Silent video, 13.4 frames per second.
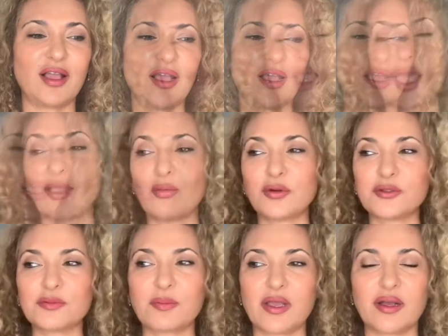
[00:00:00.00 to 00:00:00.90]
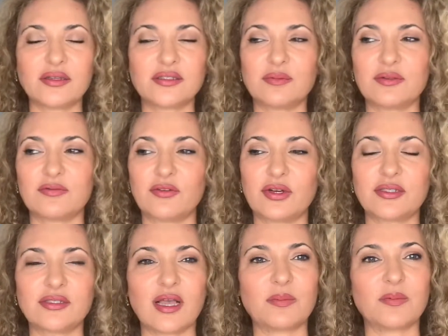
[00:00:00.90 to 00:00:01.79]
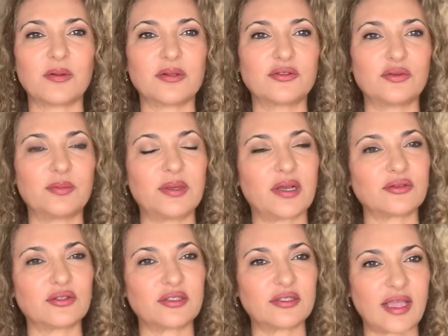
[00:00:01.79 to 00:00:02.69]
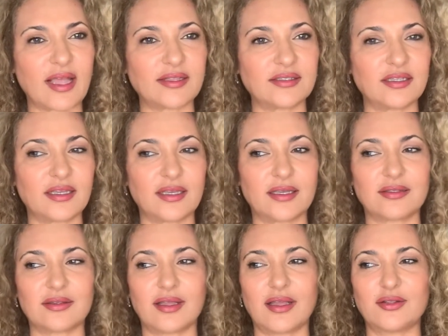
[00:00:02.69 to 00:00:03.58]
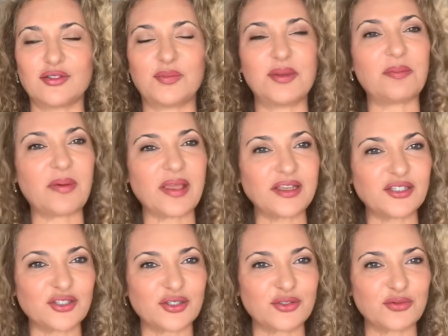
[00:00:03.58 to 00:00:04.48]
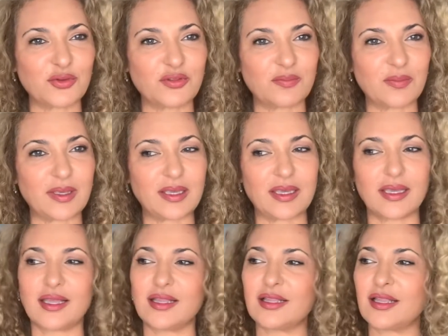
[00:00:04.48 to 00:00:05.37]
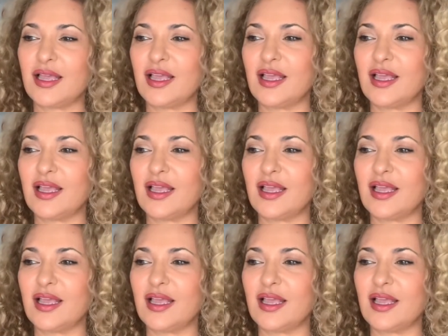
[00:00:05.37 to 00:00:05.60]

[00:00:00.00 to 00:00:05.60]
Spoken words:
I want my husband, for example, to be understanding, to be patient with me, and